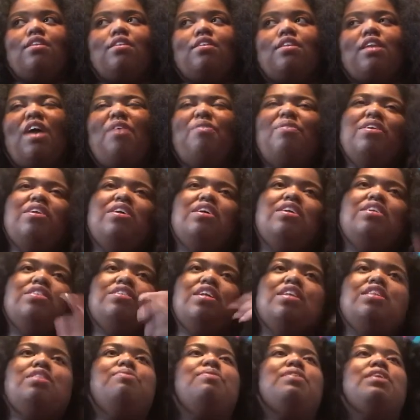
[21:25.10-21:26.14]
not really, it's
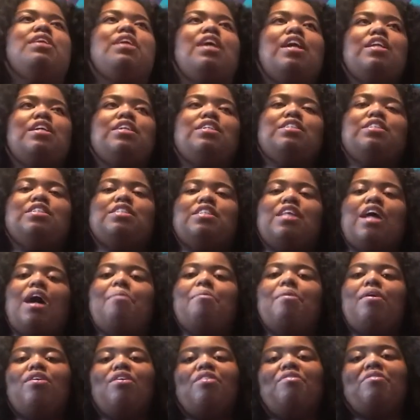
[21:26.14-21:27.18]
not to really edit, it's just that
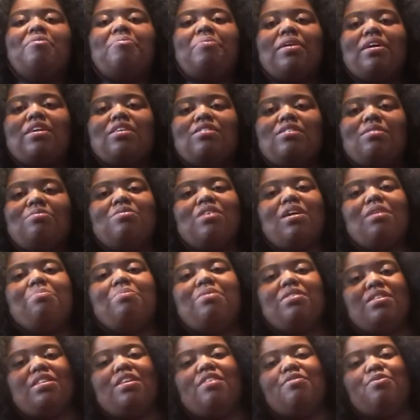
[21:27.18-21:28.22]
I'm all over the place, so I'm trying to
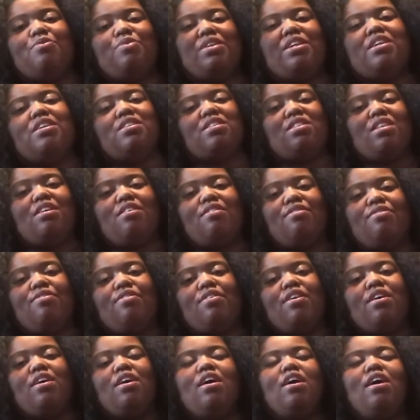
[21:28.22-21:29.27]
put stuff with stuff,
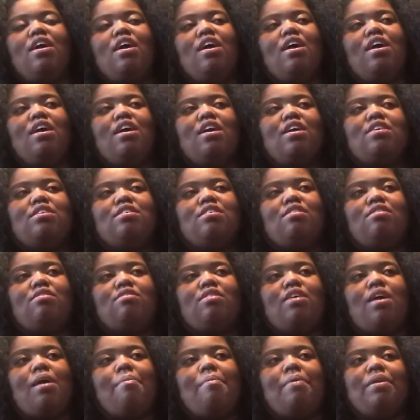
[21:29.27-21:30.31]
so
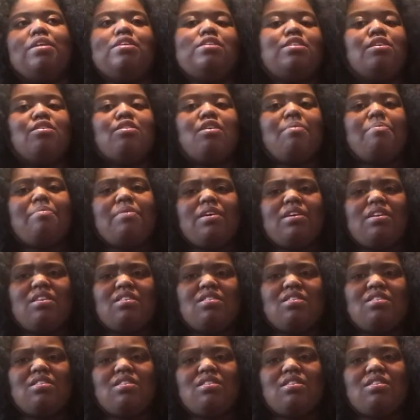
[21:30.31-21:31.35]
like, but it's still gonna be
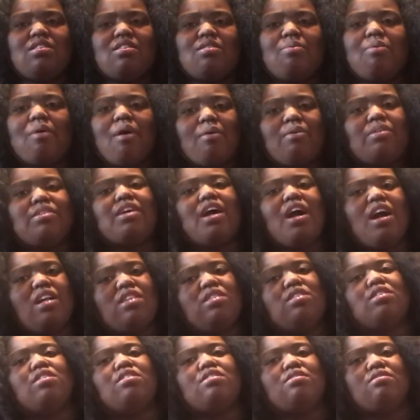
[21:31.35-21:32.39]
the rawest
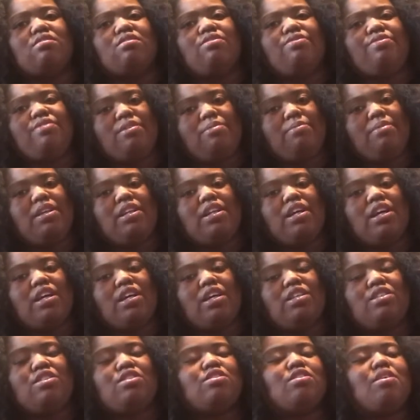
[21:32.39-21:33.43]
content, you feel me,
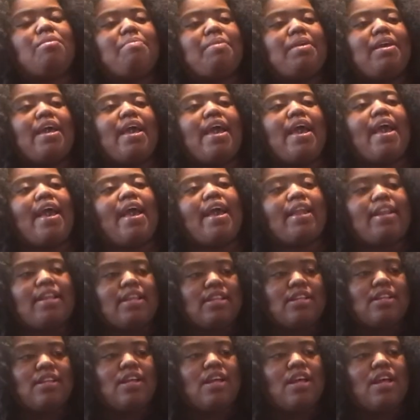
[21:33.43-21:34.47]
like, it's just gonna be
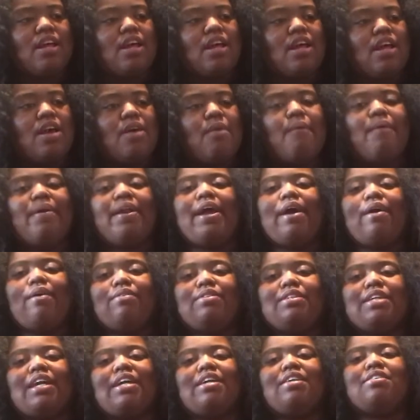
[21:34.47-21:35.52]
edited
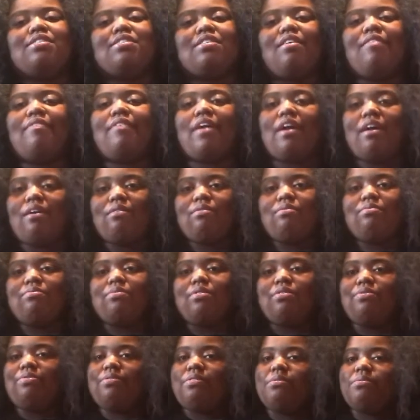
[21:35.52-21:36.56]
without taking stuff out,
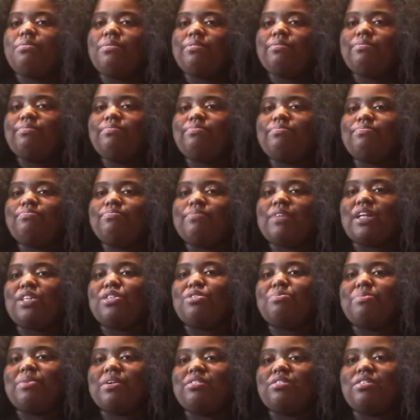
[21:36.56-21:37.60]
you feel me, not
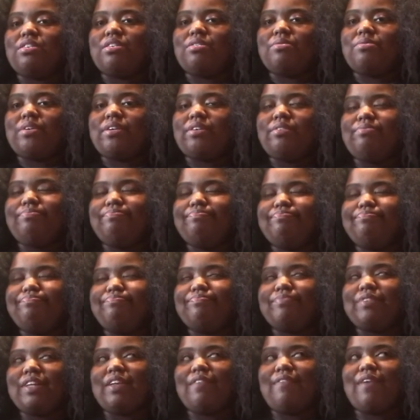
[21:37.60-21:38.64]
too much anyway,
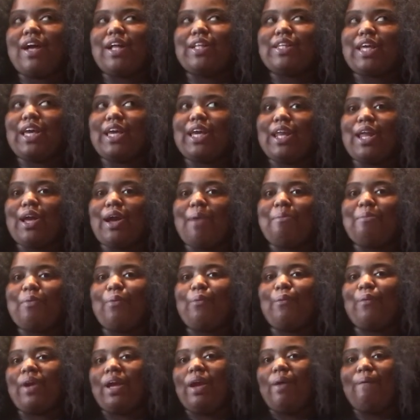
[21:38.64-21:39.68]
and if I take it out, I'm gonna
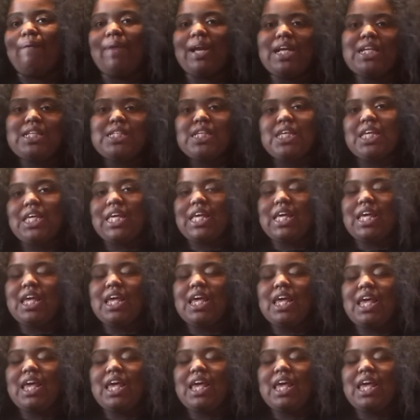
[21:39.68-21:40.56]
rearrange it.